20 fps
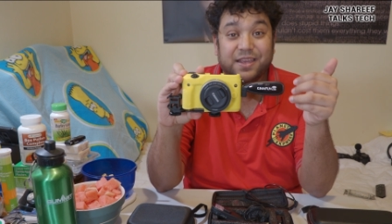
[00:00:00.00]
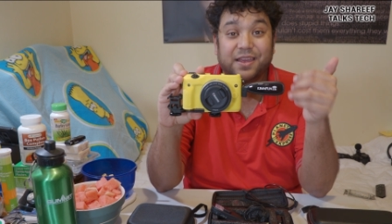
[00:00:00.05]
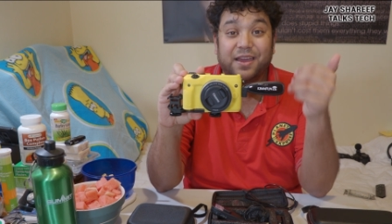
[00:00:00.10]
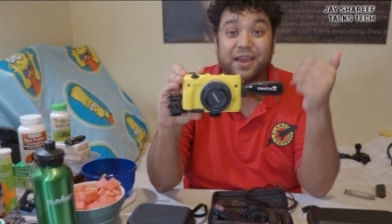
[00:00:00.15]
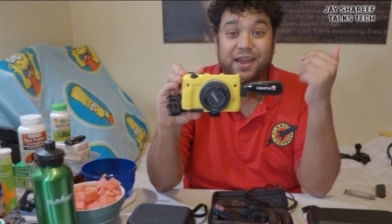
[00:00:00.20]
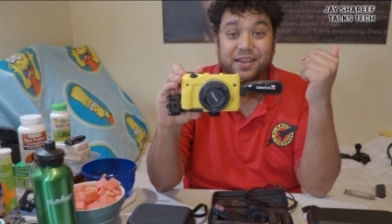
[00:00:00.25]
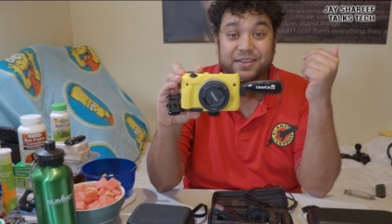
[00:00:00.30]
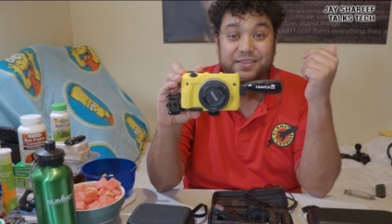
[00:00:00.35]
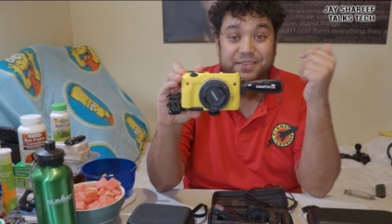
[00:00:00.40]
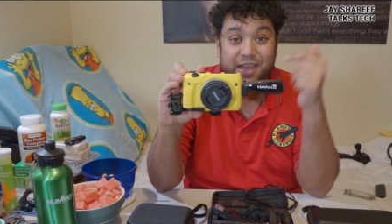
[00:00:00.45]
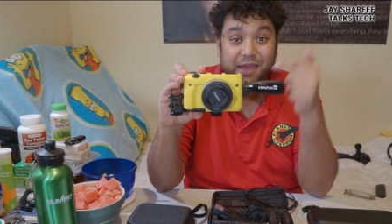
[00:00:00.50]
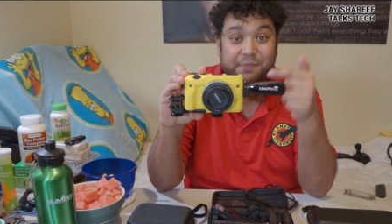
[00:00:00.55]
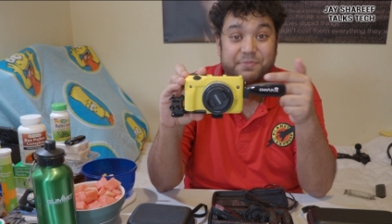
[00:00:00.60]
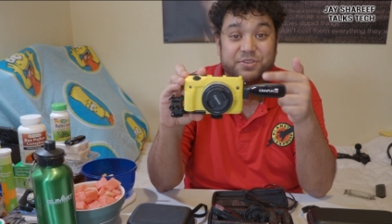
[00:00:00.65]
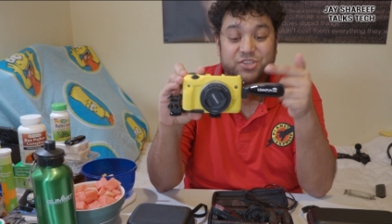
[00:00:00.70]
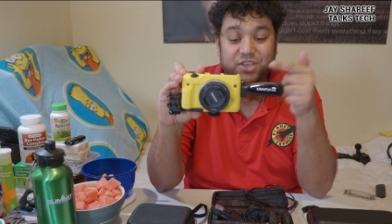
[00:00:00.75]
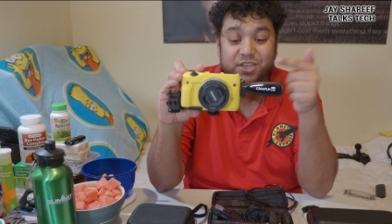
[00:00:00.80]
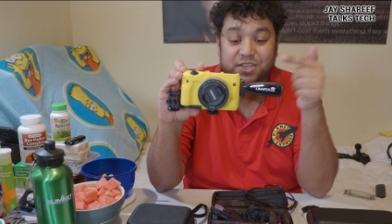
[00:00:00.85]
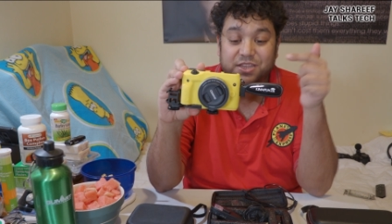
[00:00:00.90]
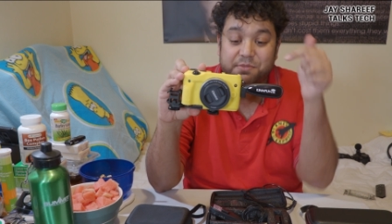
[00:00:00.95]
and
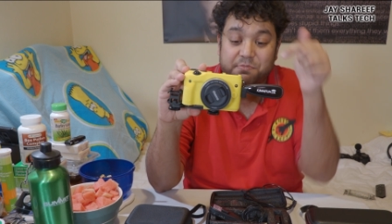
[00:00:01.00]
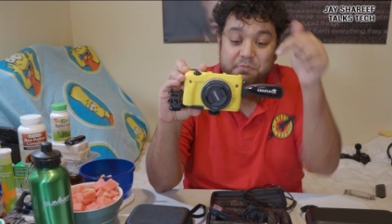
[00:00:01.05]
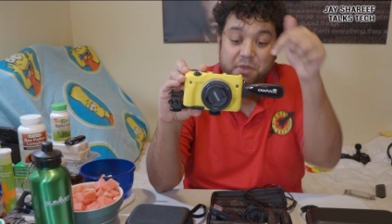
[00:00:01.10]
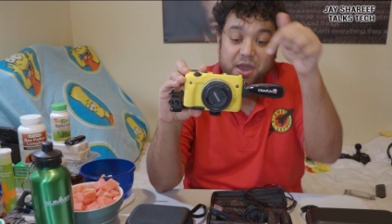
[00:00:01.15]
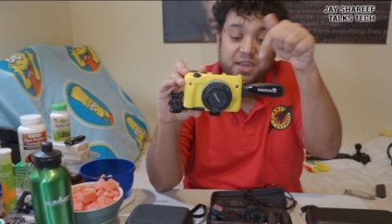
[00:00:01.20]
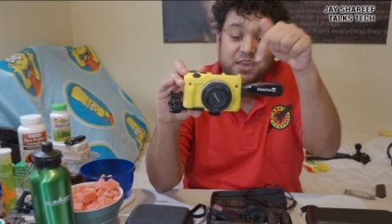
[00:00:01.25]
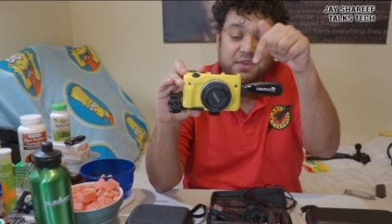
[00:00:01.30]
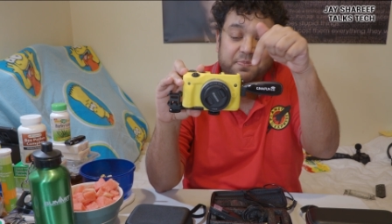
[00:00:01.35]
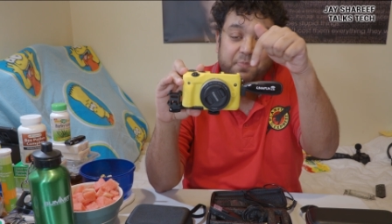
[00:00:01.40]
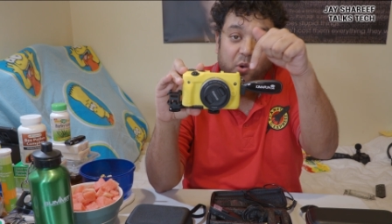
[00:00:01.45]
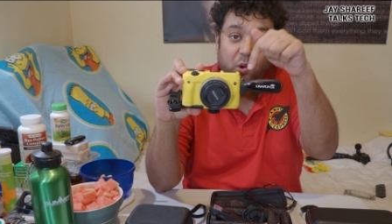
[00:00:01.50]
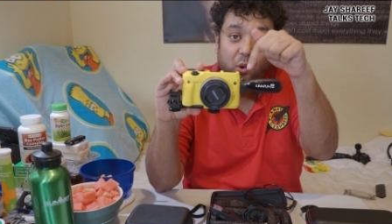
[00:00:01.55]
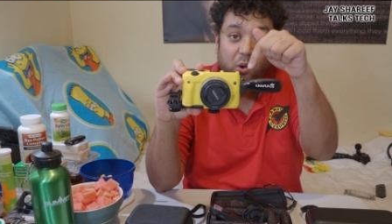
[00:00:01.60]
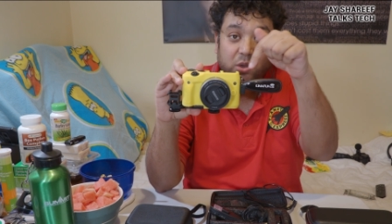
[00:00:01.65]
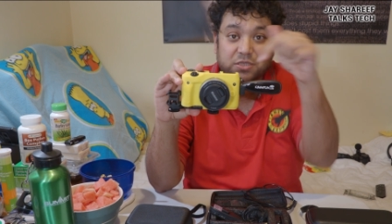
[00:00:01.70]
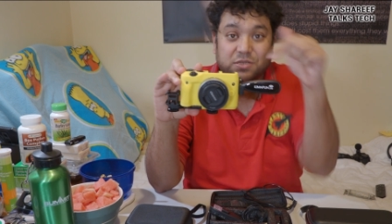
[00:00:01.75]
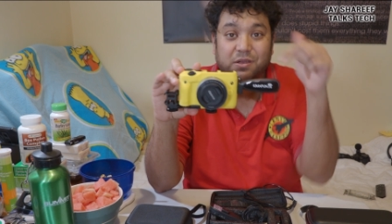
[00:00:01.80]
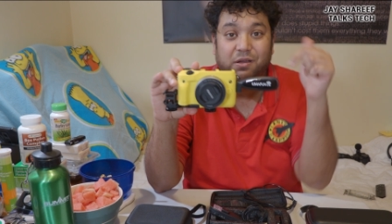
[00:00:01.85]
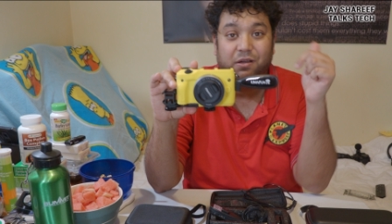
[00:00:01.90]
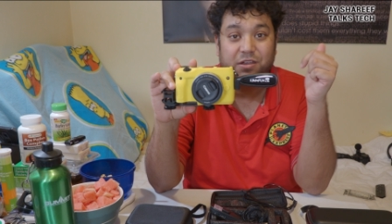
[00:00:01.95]
damaging the mic
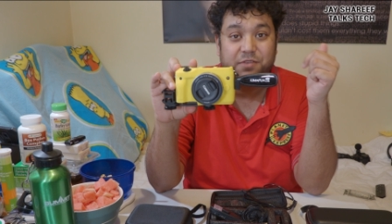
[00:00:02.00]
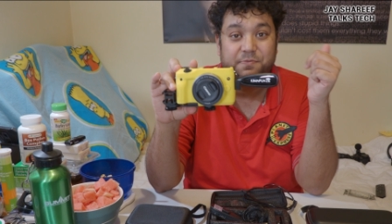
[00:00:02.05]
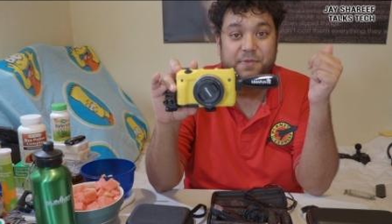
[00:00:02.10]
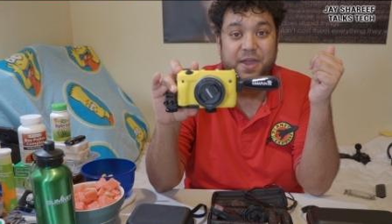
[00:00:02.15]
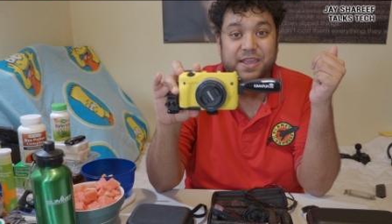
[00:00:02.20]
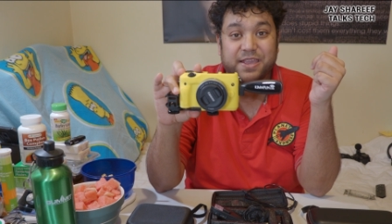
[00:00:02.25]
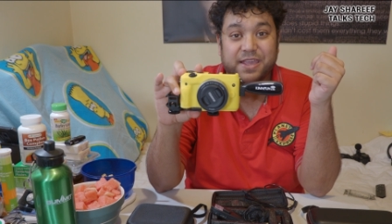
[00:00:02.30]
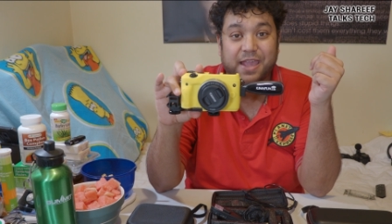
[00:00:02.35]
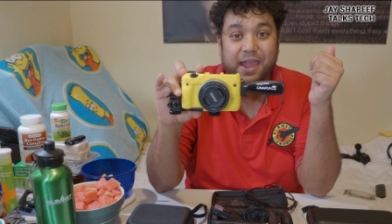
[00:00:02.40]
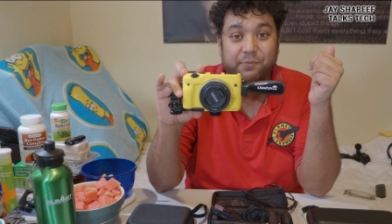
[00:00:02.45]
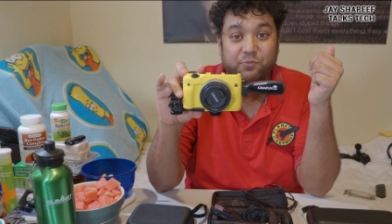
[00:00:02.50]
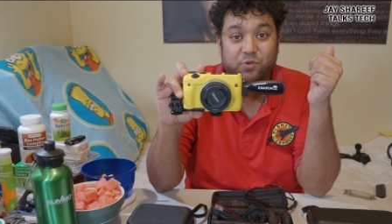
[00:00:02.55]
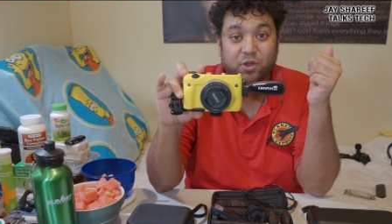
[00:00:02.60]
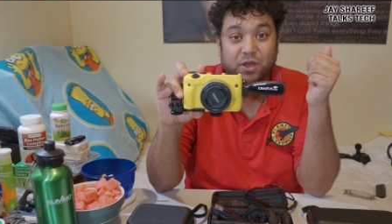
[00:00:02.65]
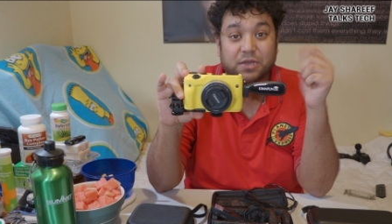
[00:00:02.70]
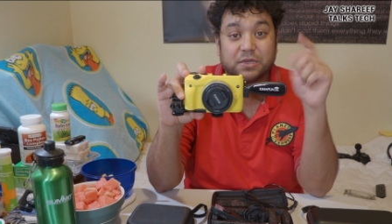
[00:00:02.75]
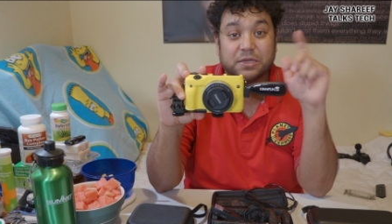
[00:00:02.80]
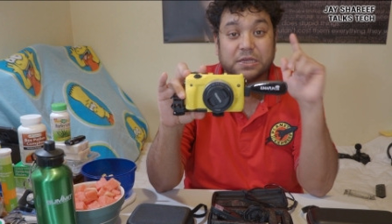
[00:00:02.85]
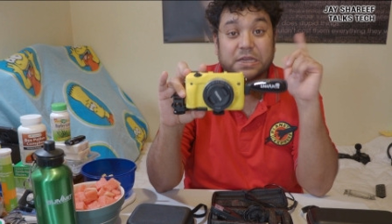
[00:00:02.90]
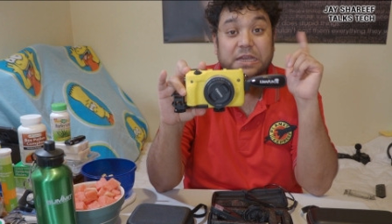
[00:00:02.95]
port on my camera.
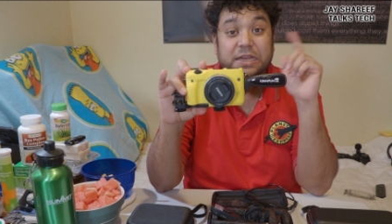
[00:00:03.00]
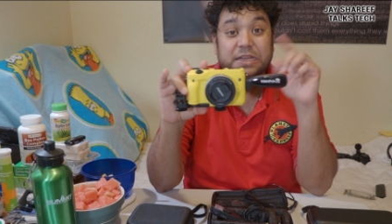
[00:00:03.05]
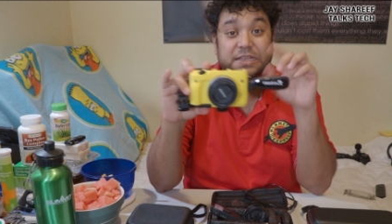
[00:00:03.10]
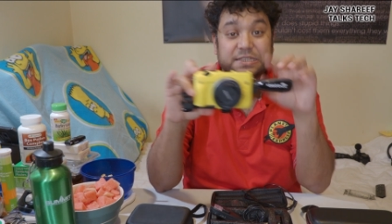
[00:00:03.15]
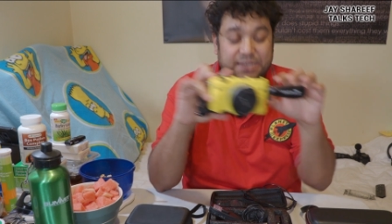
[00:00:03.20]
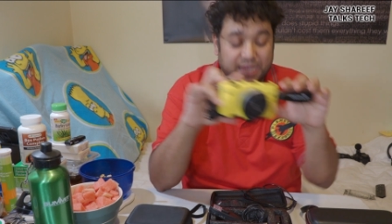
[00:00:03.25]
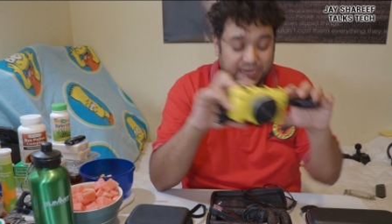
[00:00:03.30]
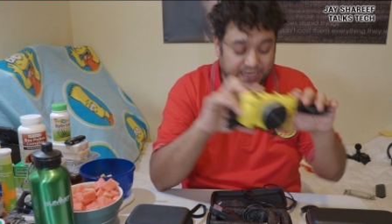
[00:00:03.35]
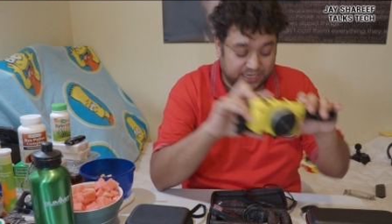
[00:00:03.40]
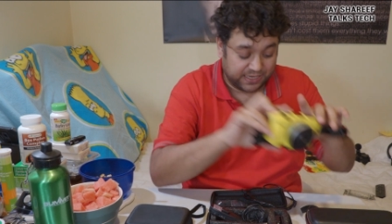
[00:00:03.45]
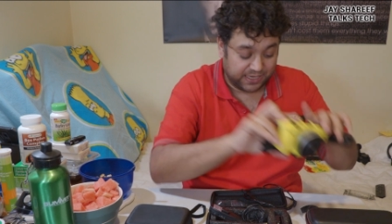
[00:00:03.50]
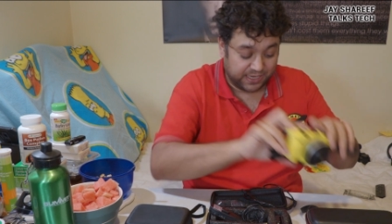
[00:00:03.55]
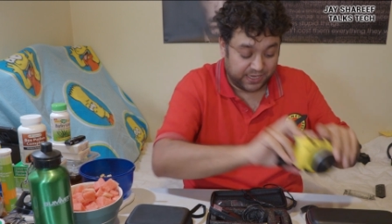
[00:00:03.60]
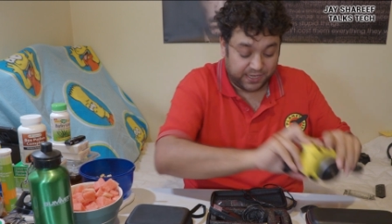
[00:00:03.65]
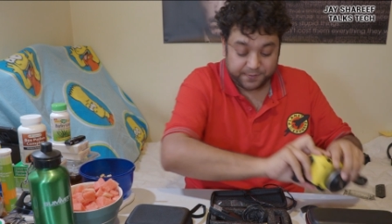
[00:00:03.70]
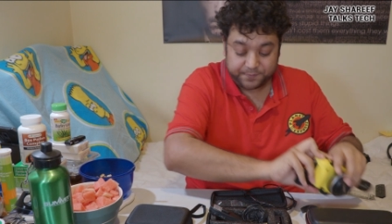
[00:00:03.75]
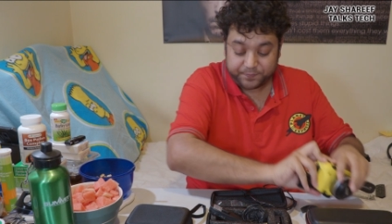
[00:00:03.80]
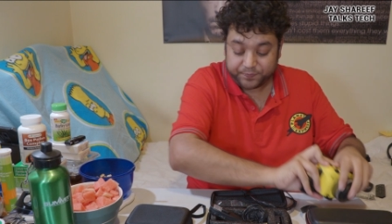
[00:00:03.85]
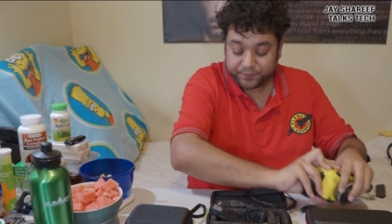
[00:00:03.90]
Secondly,